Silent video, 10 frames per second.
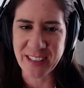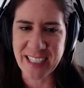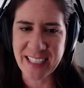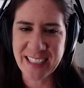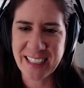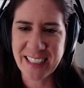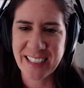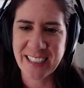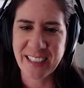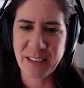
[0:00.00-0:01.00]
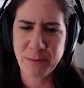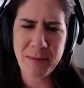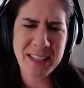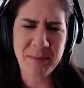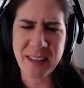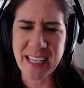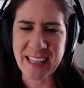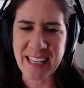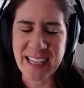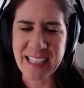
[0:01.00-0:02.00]
it. Maybe something like
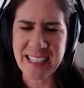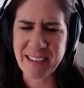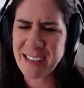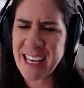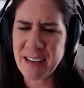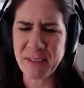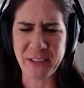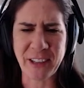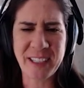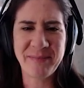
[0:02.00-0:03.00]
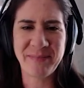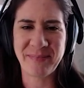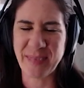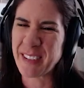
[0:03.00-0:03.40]
that. Is that what I had before? Oh